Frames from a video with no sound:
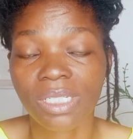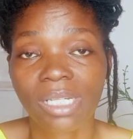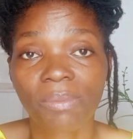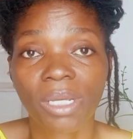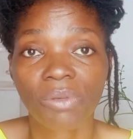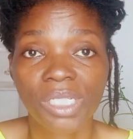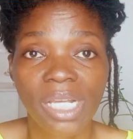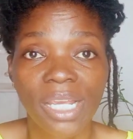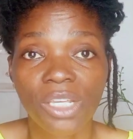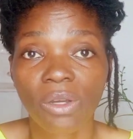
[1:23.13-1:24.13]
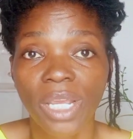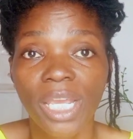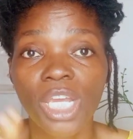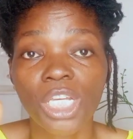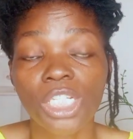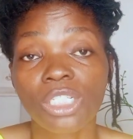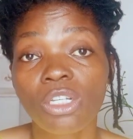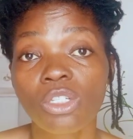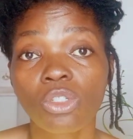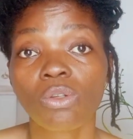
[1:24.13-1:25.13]
the time you're retying your hair is
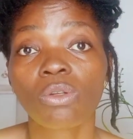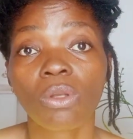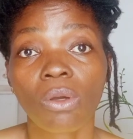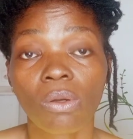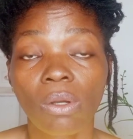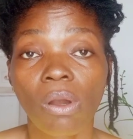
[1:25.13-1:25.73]
not so long,